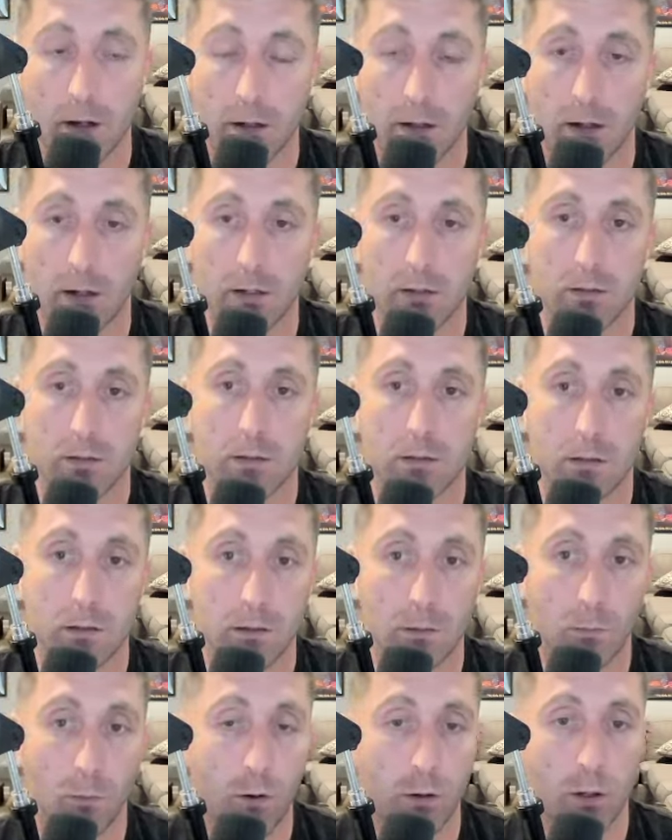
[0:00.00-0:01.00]
Because
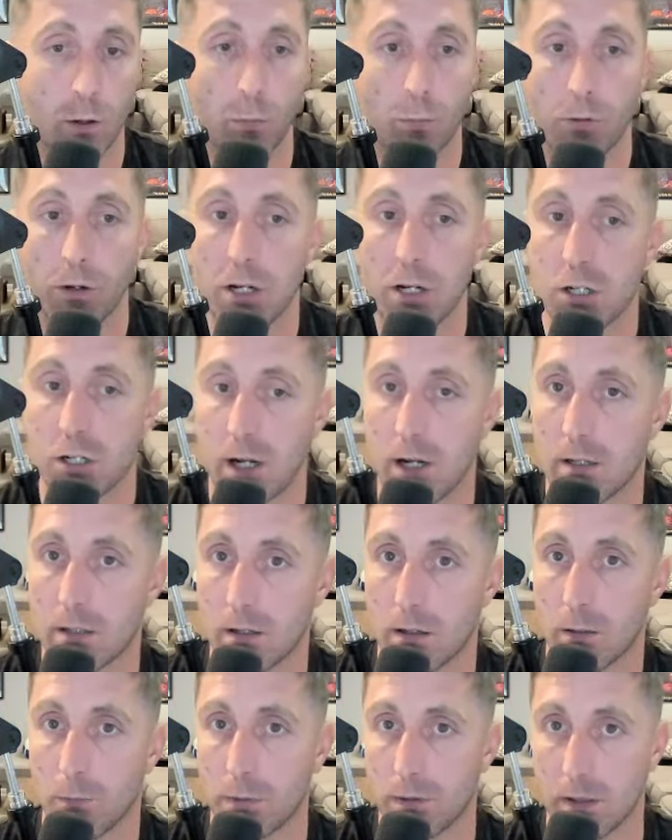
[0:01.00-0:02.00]
the more you appreciate
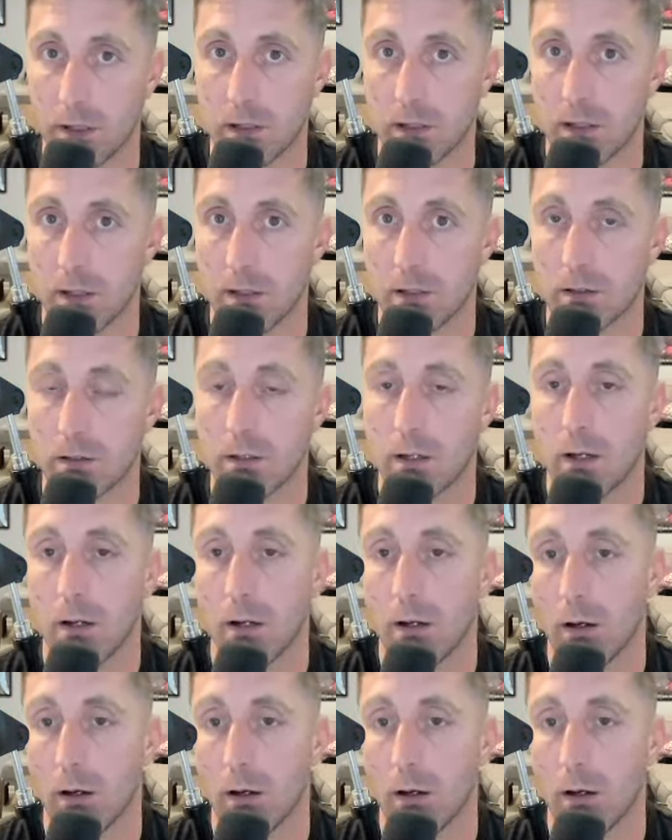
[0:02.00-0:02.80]
certain positions,